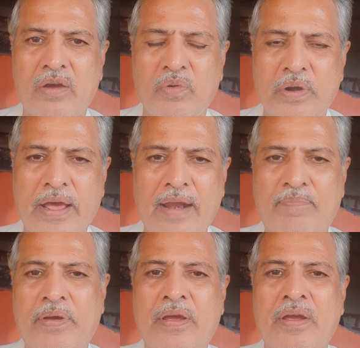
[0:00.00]
good
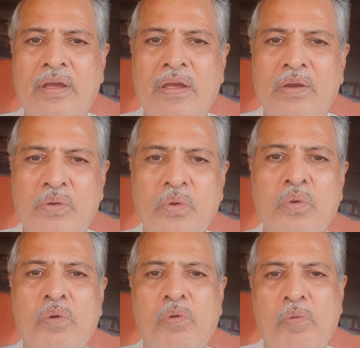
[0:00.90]
help
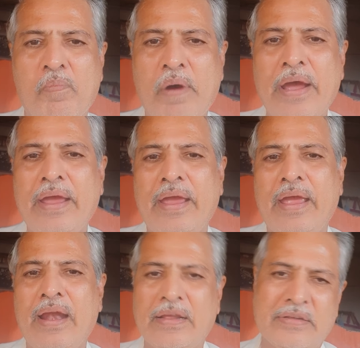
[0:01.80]
to
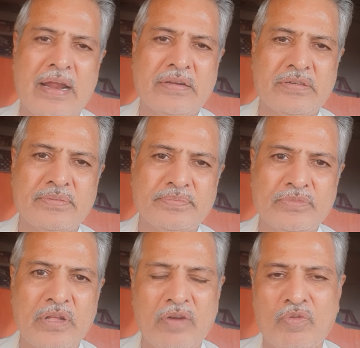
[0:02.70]
my listeners.
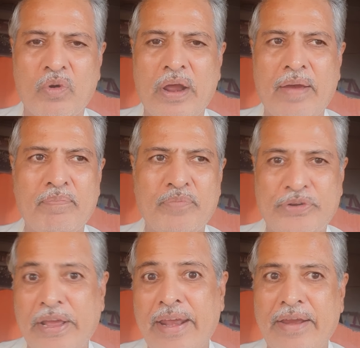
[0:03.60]
Therefore, I am
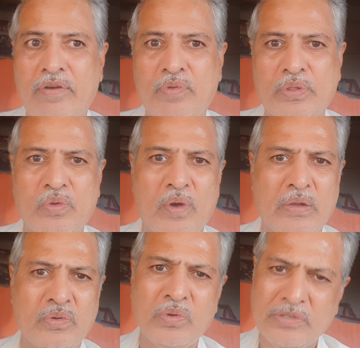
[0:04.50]
sharing it with you
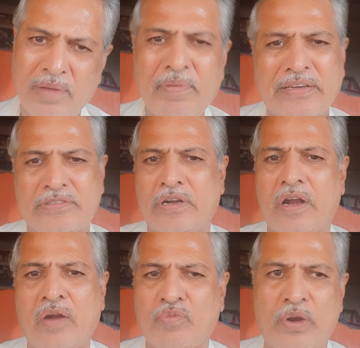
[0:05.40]
also to some extent,
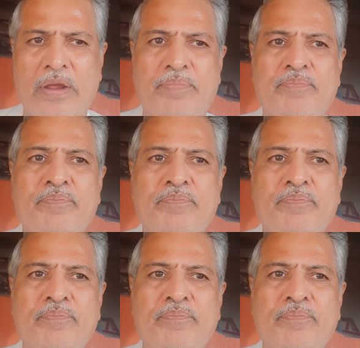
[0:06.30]
not fully.